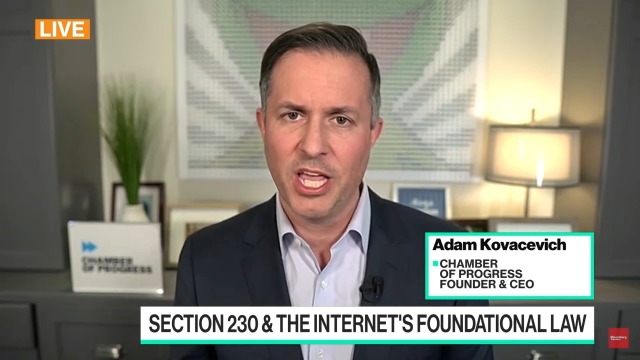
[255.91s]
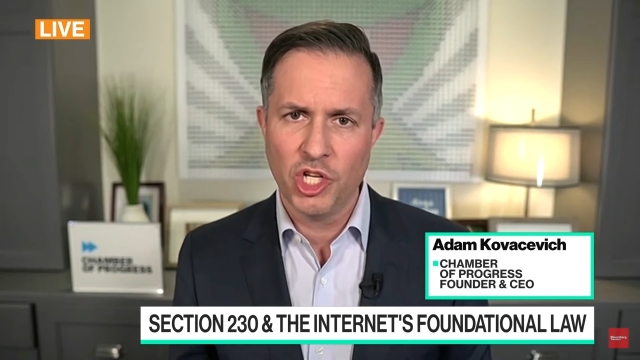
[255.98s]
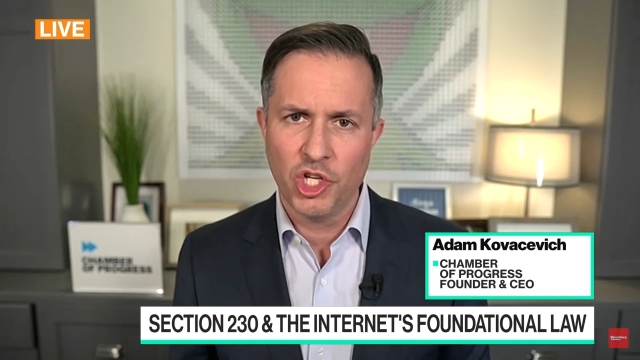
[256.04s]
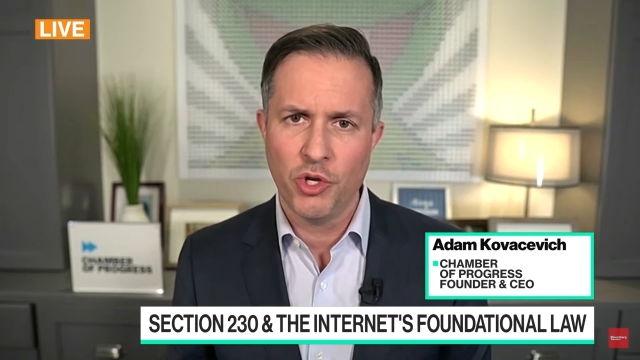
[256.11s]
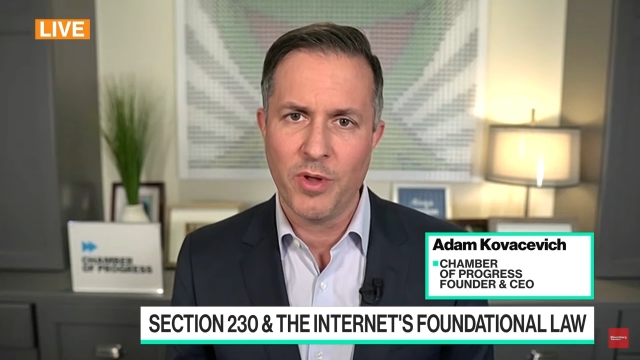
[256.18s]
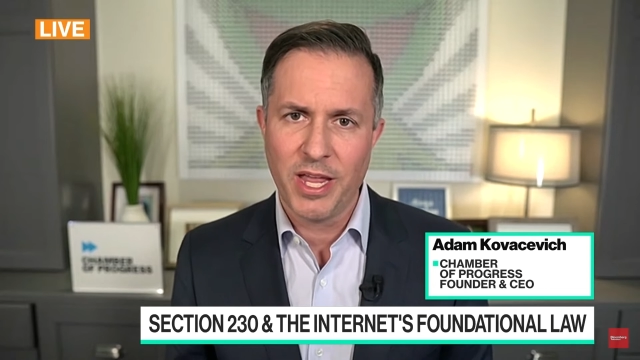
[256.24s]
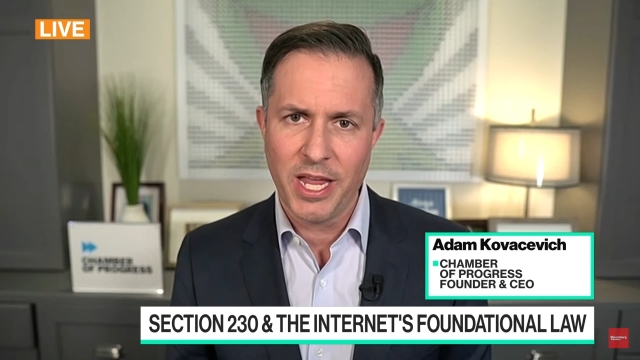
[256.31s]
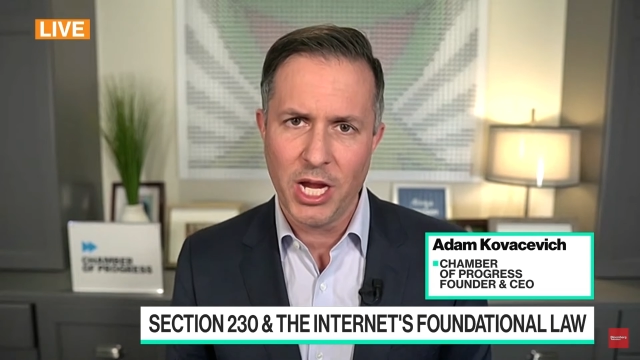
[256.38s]
issue
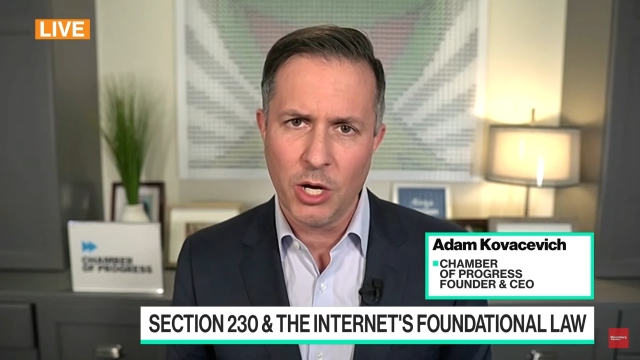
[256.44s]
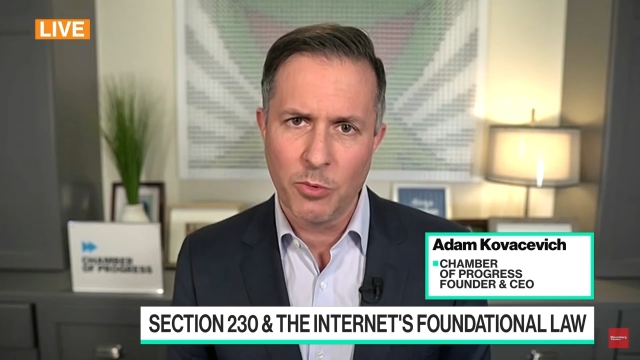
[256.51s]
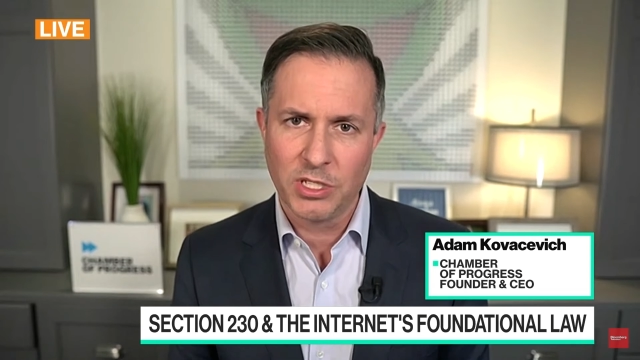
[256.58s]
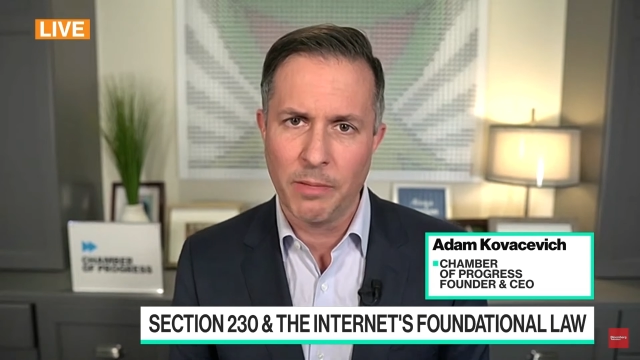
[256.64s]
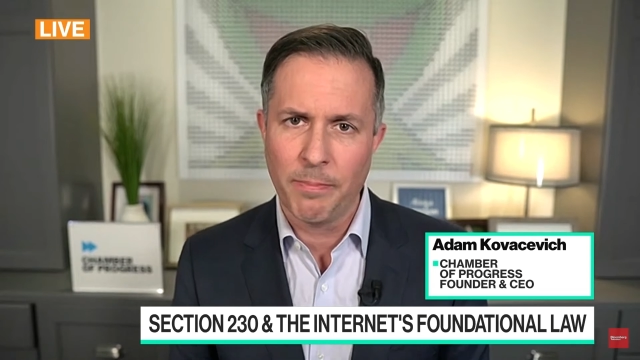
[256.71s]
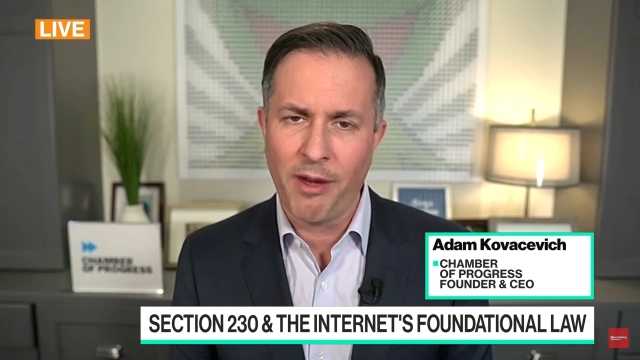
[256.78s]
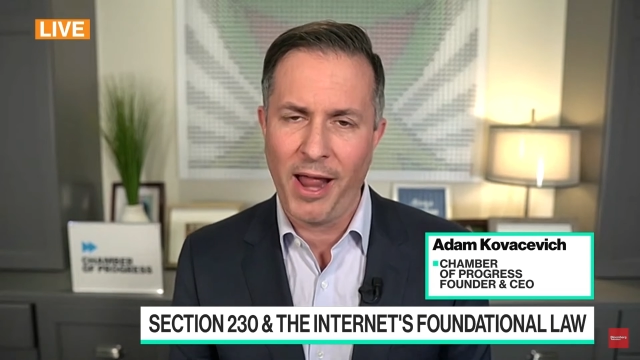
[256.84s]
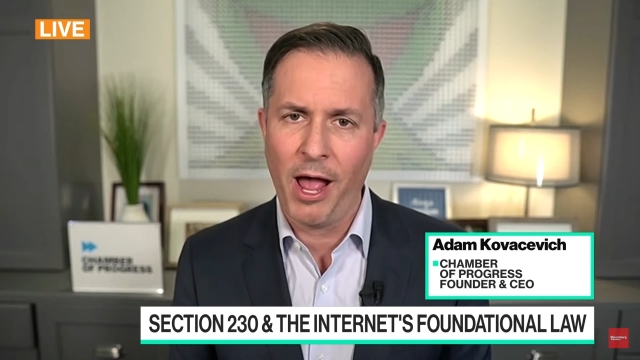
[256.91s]
here was
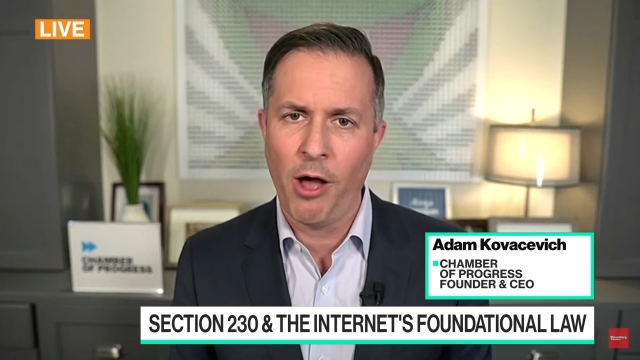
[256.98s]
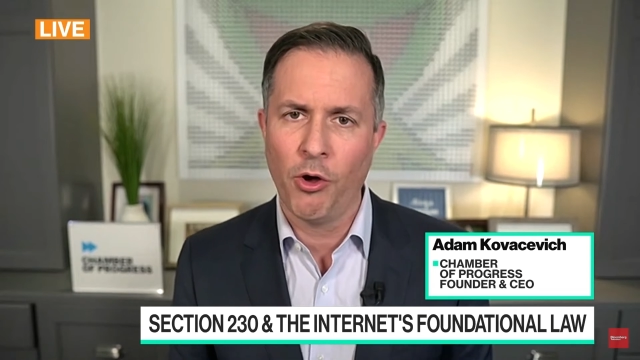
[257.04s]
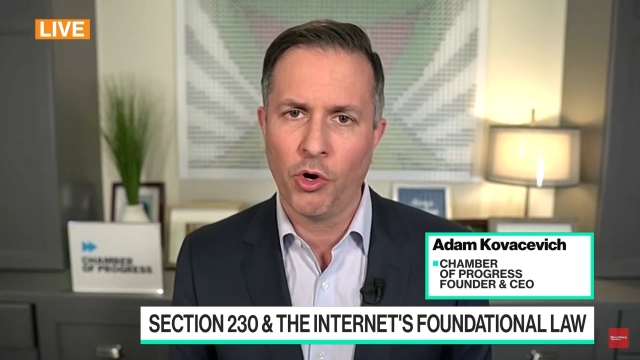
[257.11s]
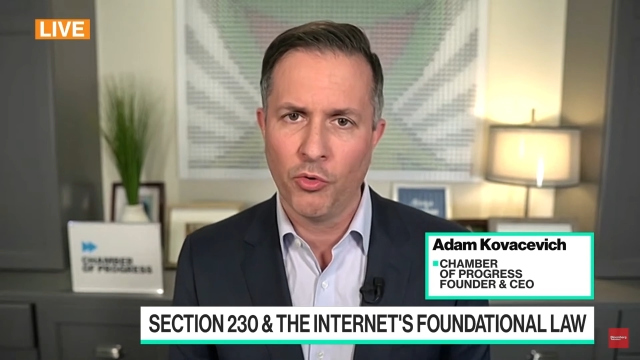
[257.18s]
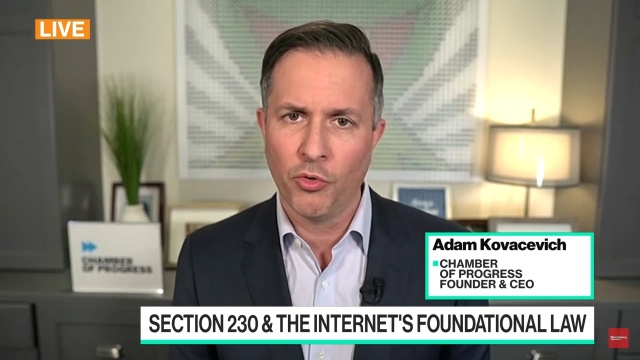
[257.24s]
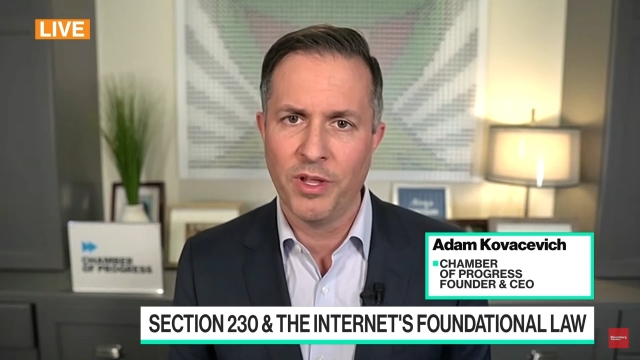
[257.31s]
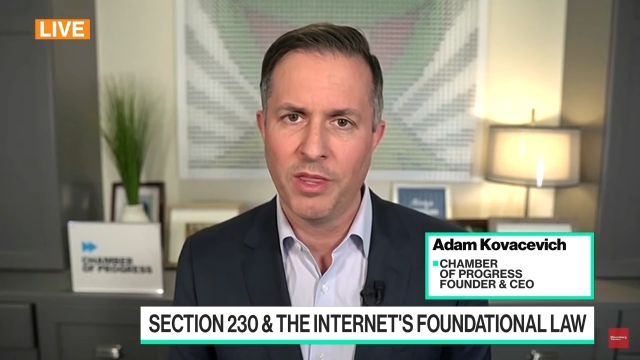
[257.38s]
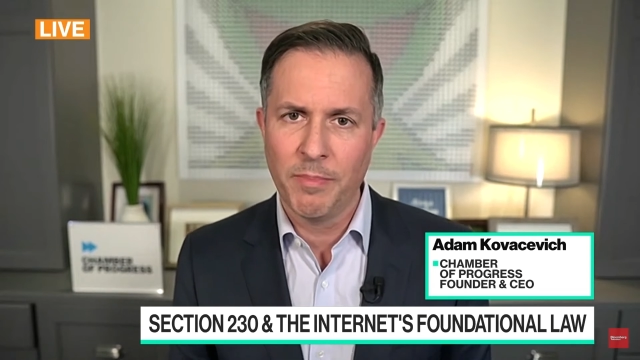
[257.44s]
about
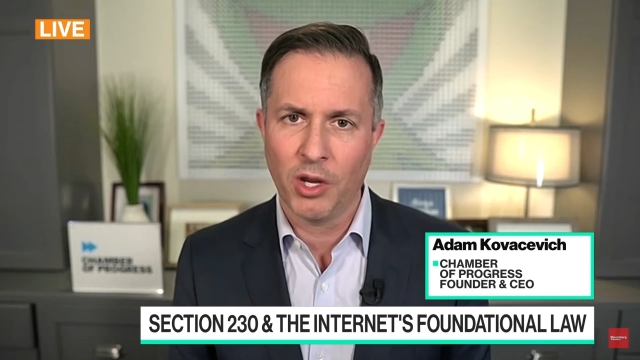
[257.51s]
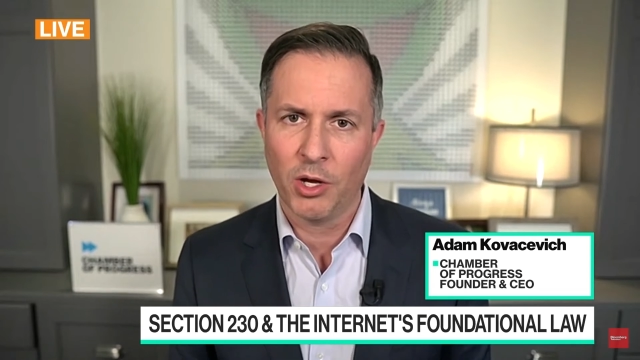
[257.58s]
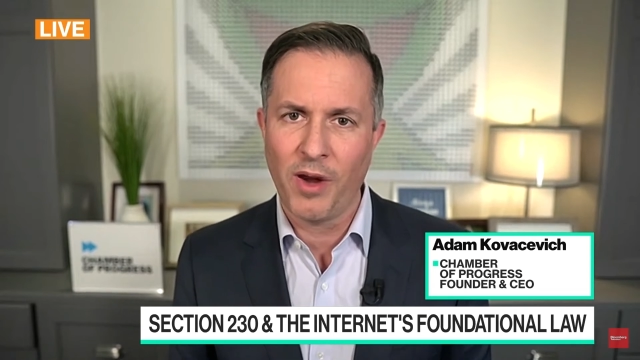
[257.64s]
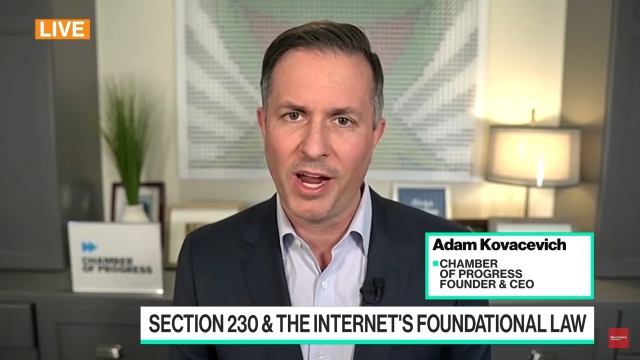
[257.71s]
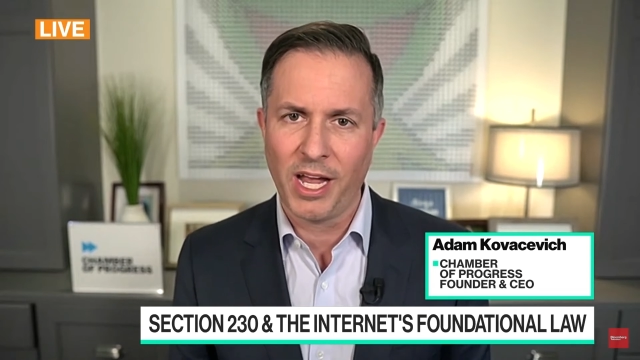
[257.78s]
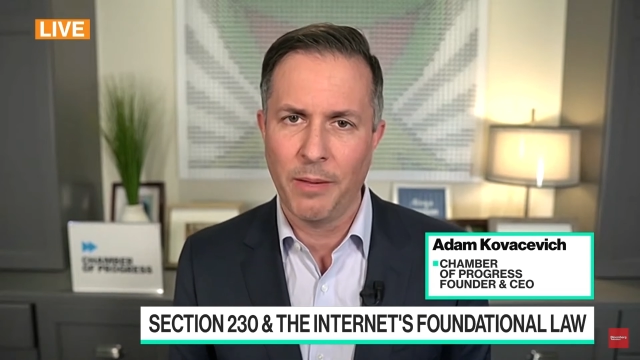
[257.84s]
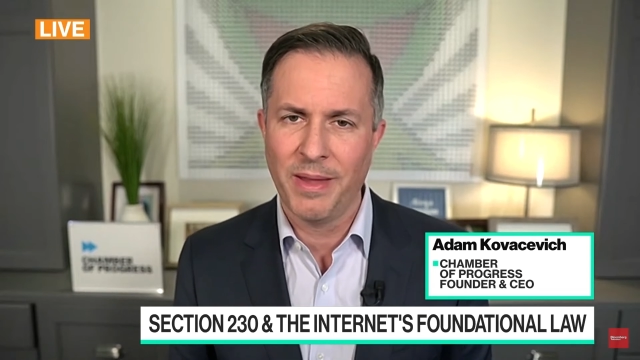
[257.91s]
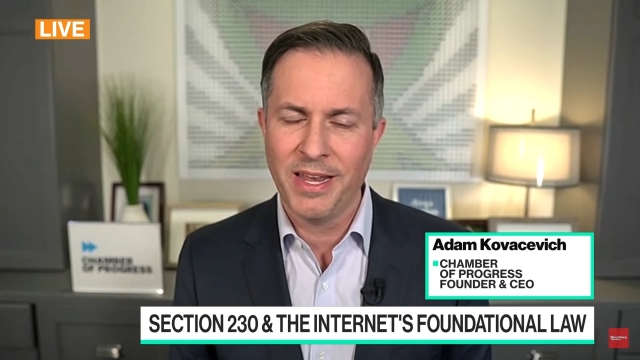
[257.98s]
algorithmic
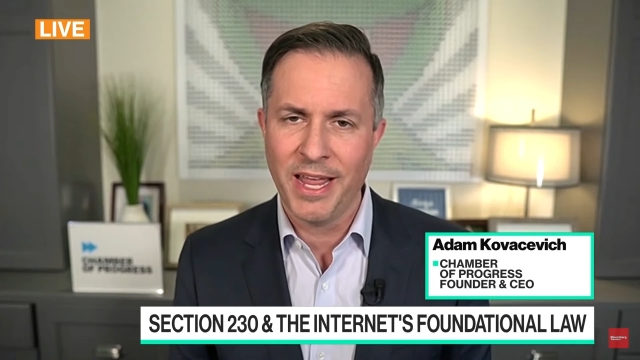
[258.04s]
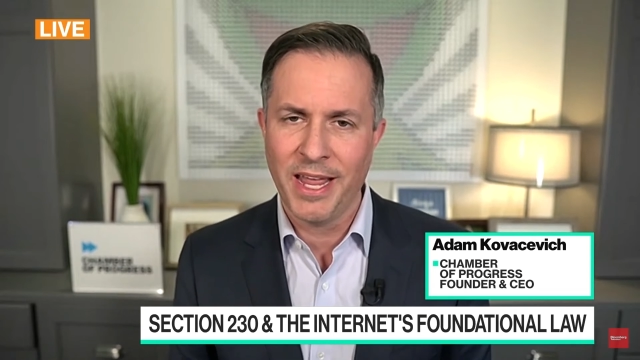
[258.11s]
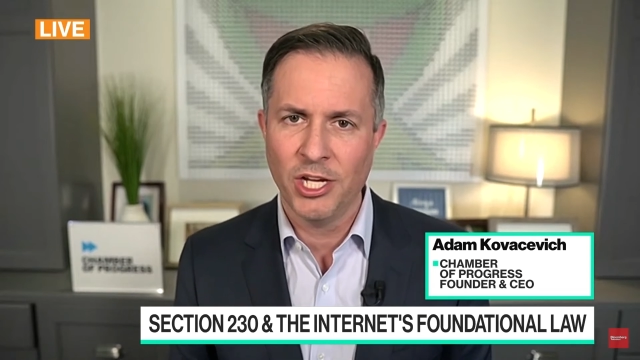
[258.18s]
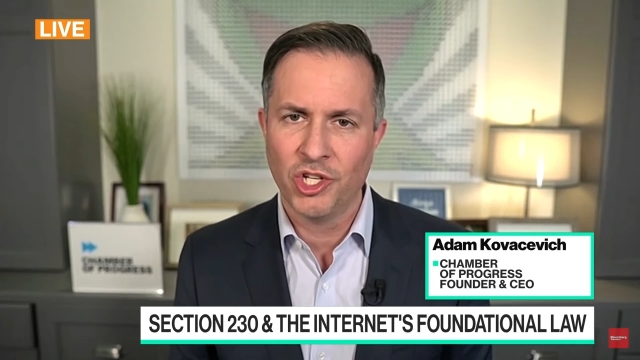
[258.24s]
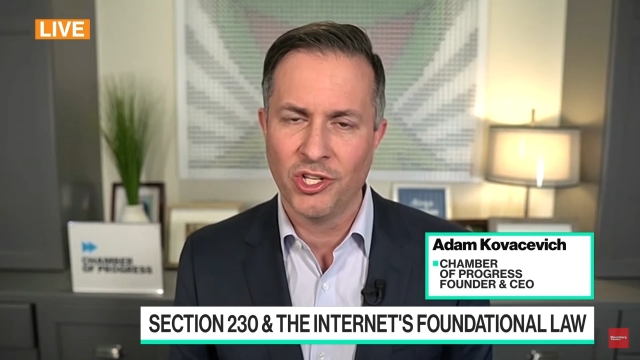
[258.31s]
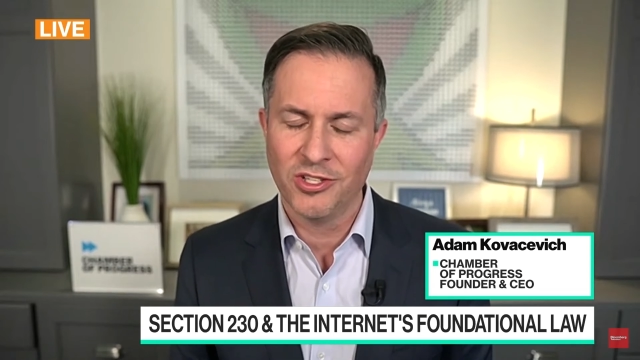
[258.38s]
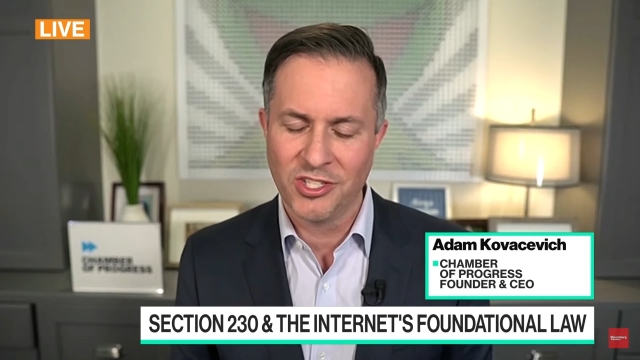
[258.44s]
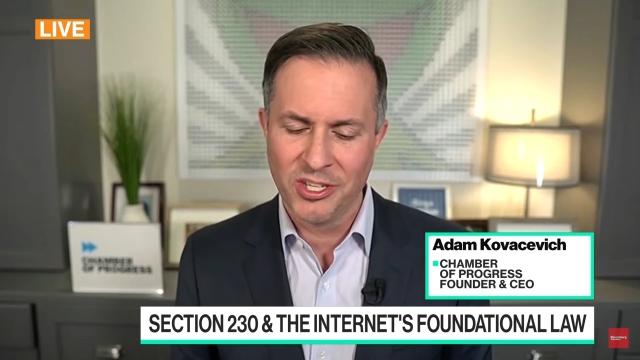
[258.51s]

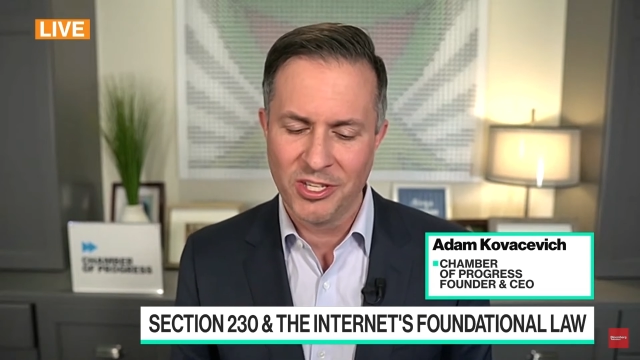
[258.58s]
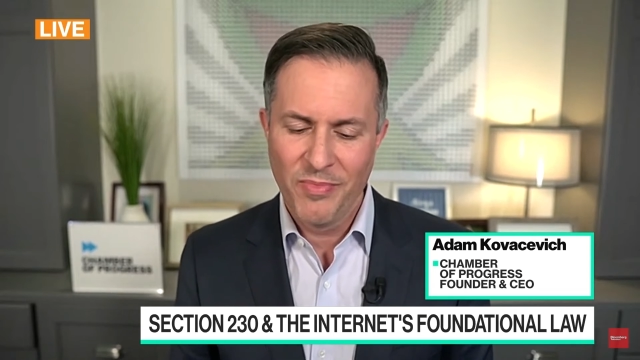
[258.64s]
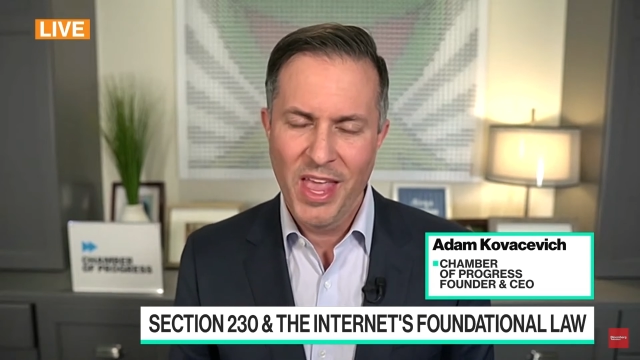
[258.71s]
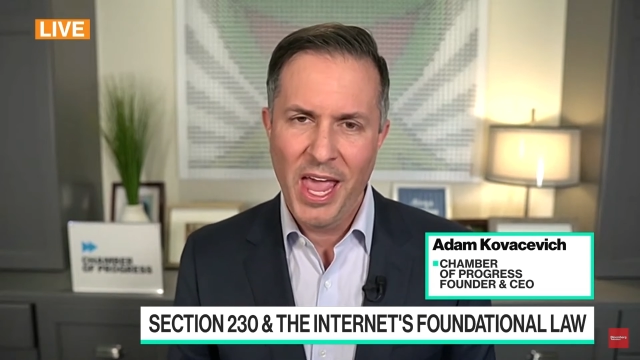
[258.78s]
recommendations.